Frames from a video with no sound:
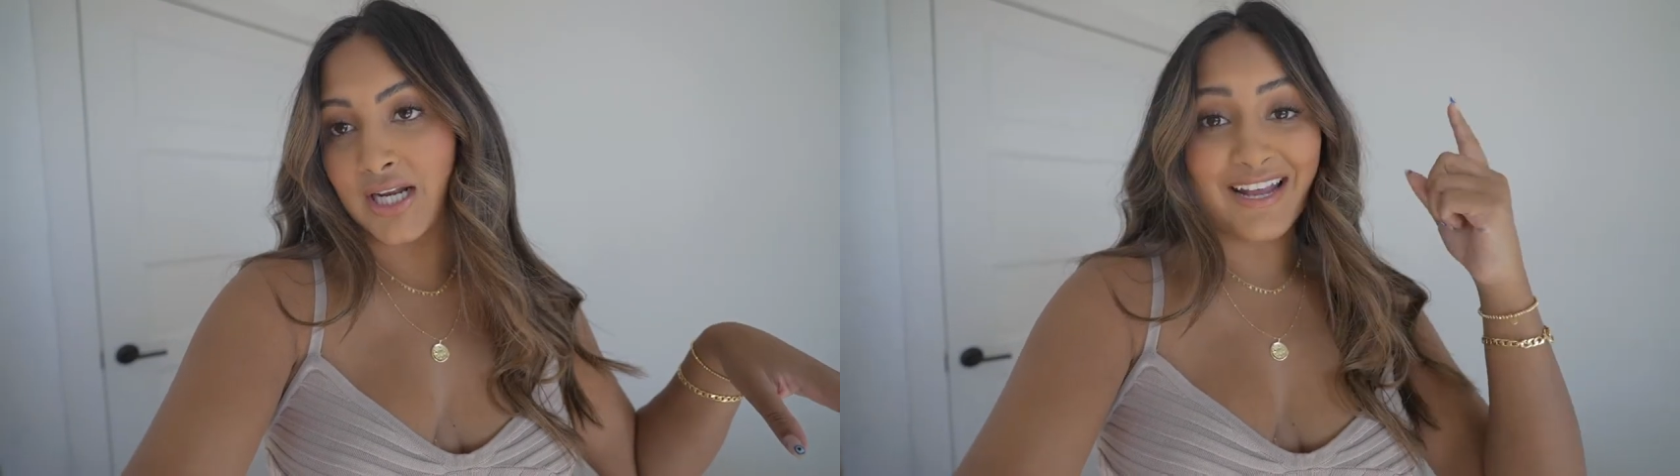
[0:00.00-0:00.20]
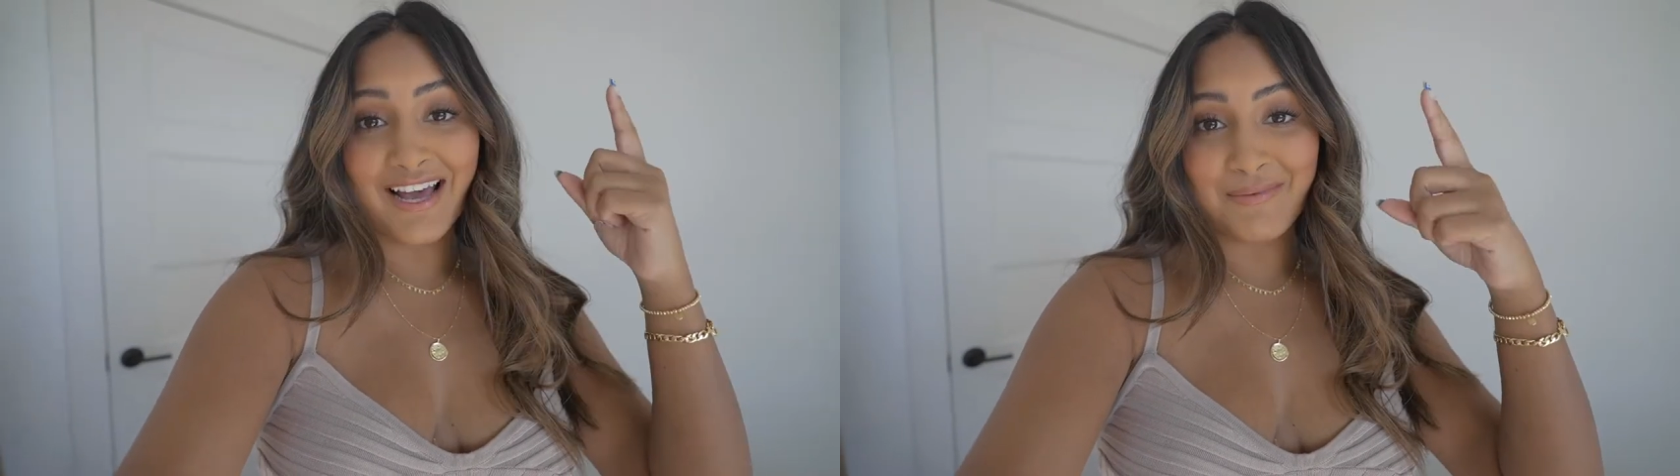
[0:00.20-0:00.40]
and
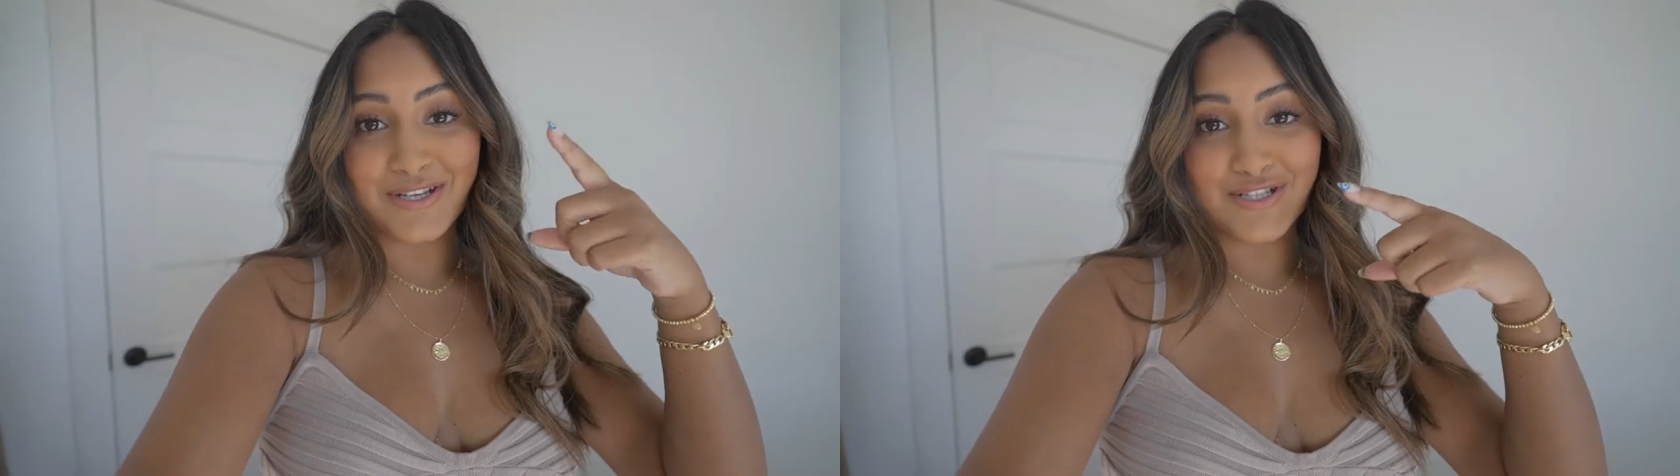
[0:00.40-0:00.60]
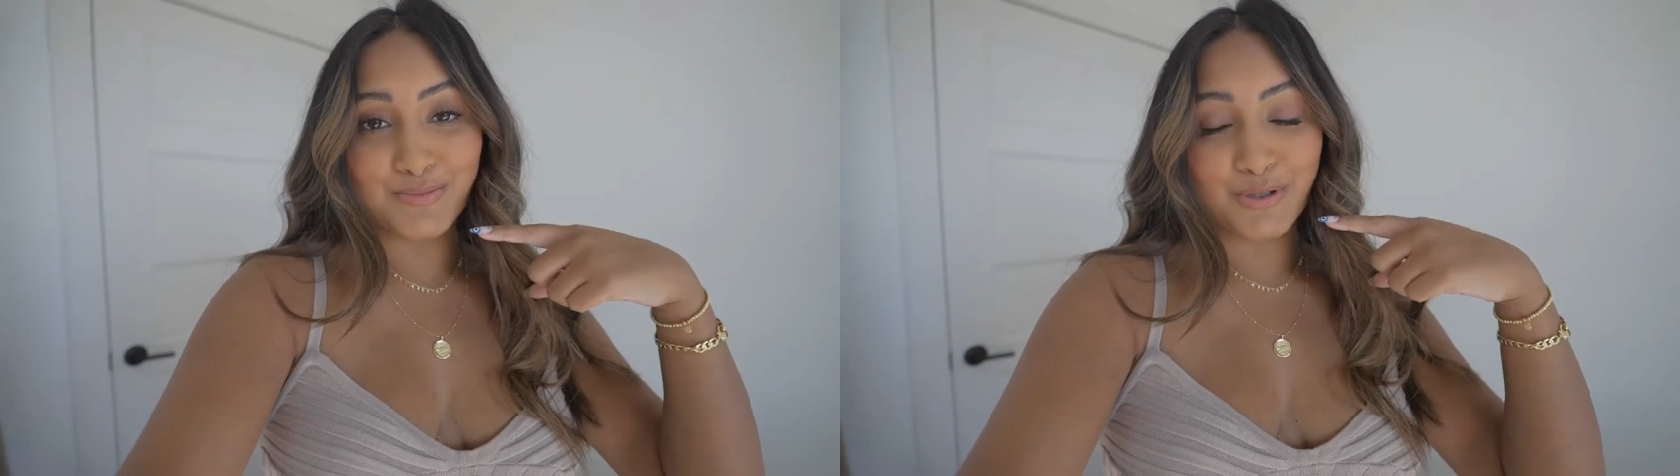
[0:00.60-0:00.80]
I have my
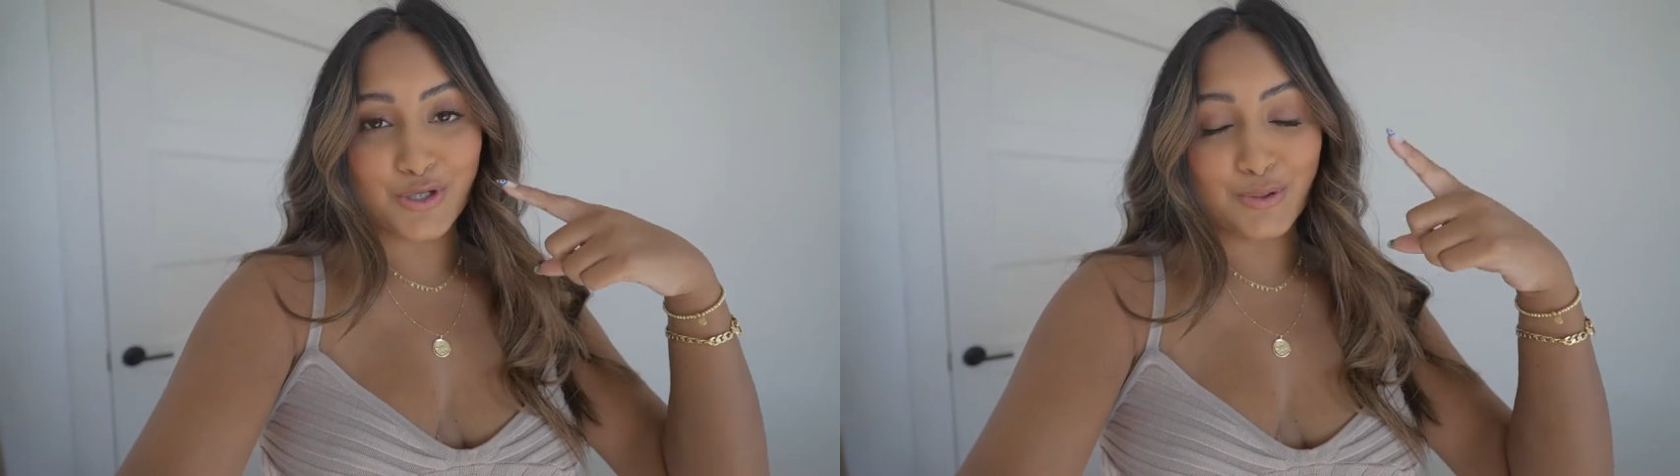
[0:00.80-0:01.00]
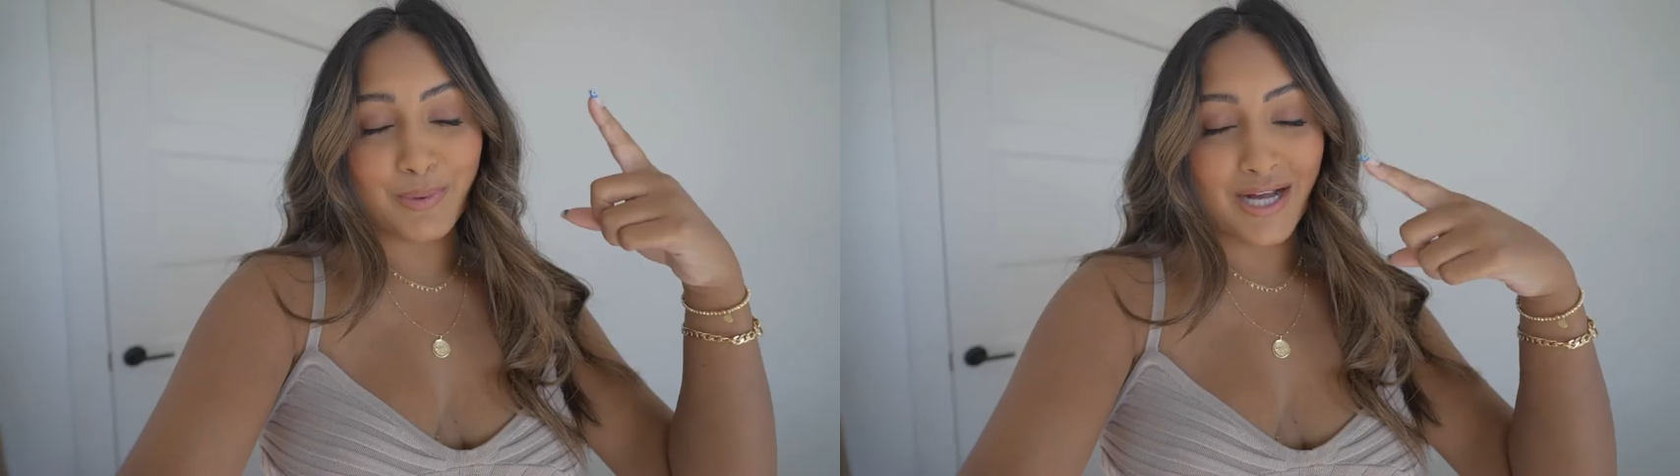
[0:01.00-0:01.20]

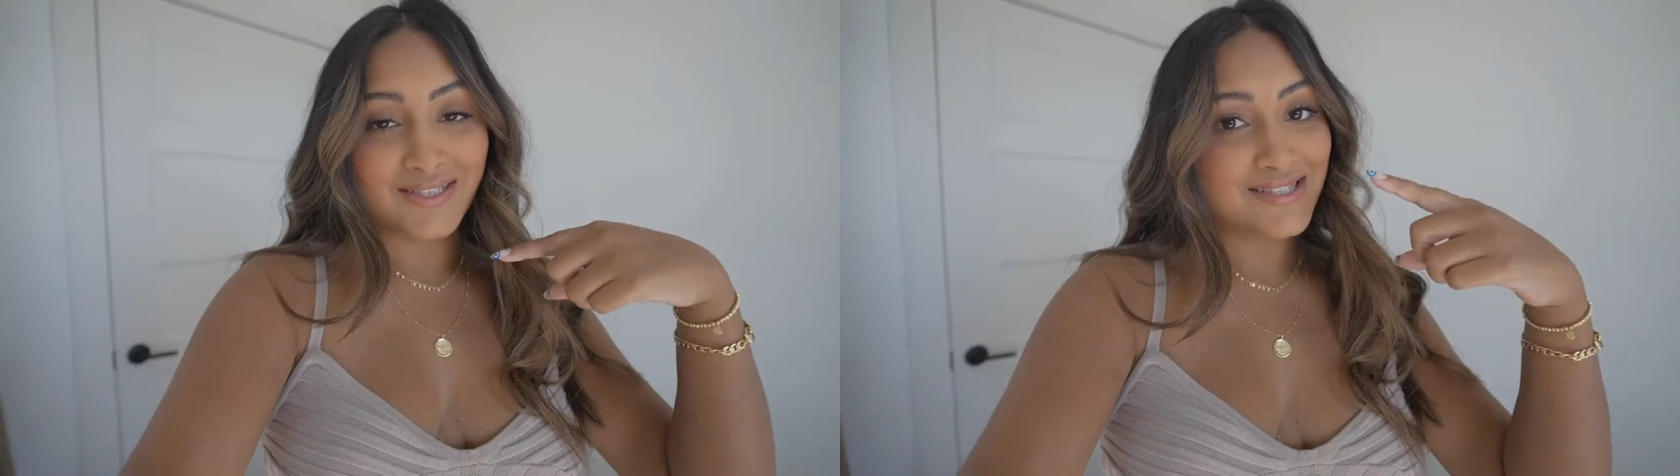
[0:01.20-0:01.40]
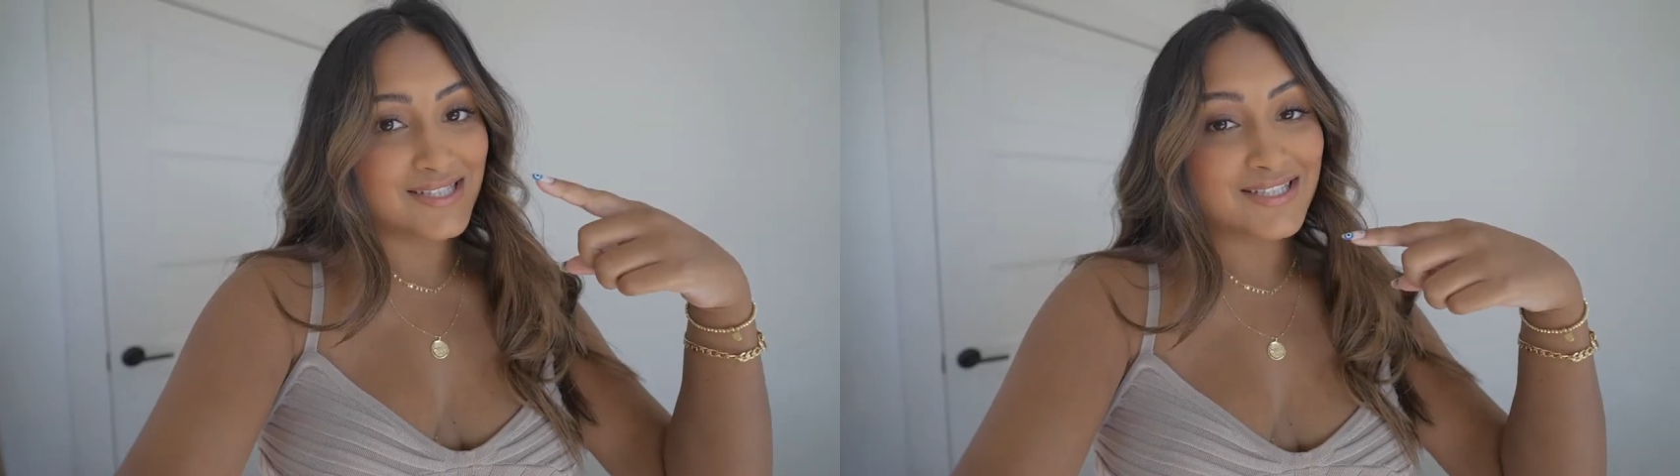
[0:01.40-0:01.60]
Supergoop
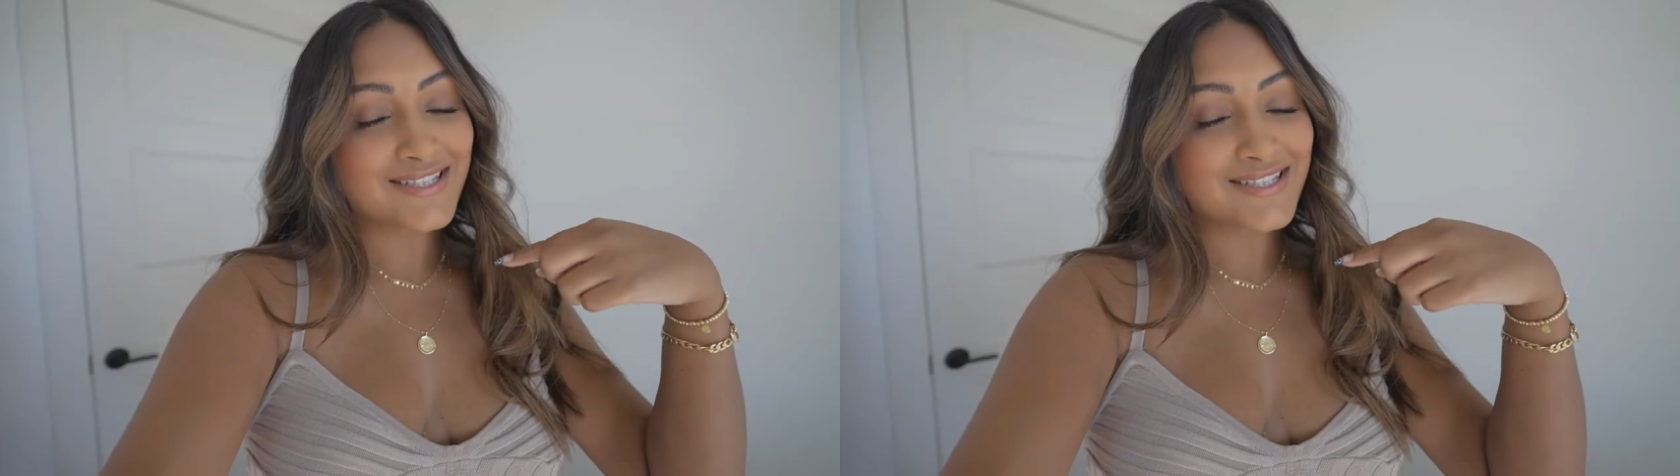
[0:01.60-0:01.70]
Unseen